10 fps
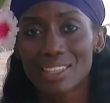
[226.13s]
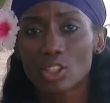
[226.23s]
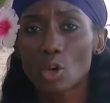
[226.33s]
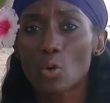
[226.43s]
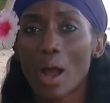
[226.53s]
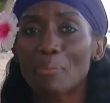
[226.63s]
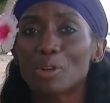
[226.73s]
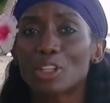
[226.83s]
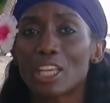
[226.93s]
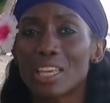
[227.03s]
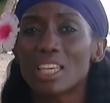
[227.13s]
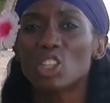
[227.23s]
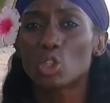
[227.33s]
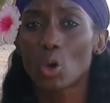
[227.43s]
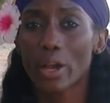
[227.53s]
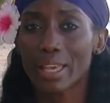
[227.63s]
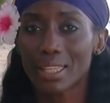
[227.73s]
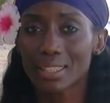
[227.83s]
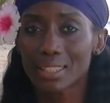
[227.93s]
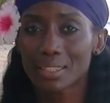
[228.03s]
So I'm going to enjoy
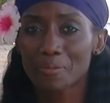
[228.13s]
it.